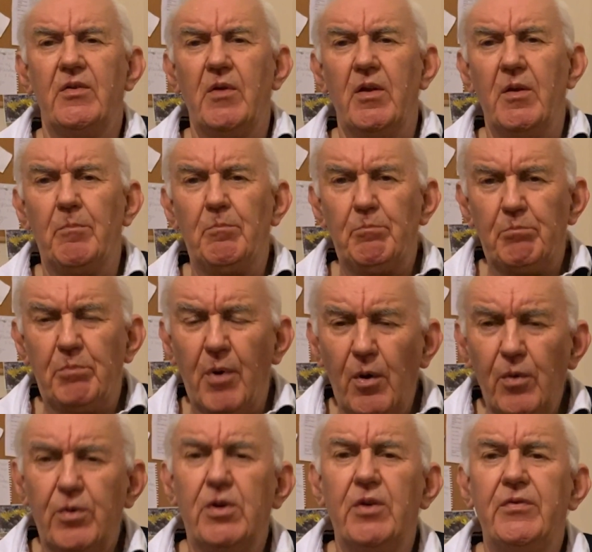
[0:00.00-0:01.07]
A
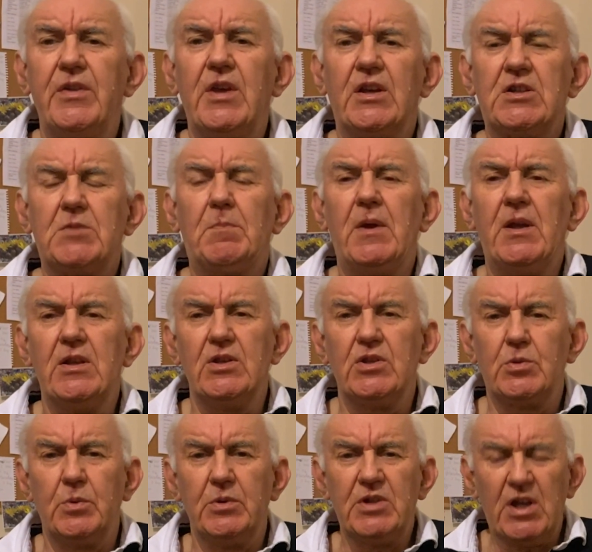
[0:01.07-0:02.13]
bulk of the
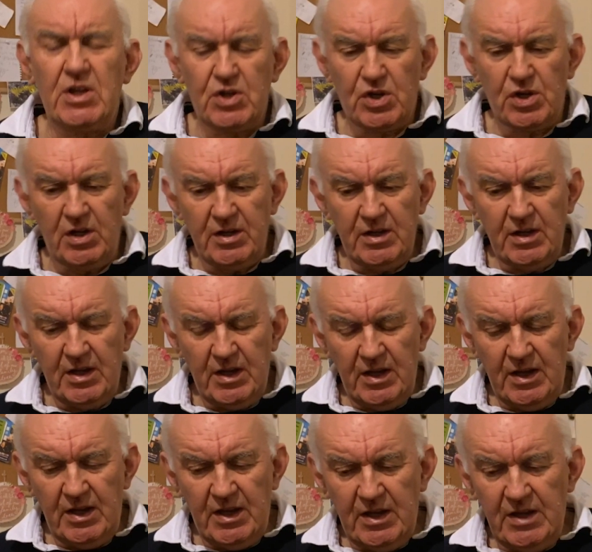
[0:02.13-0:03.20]
expense was actually
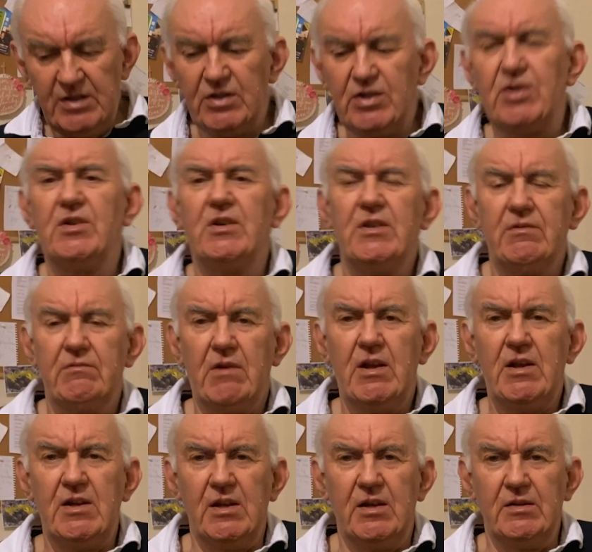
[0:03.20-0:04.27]
inside the
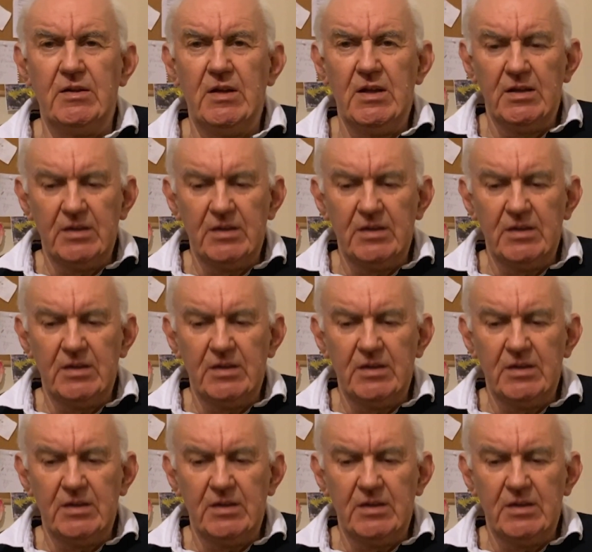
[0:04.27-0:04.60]
radio.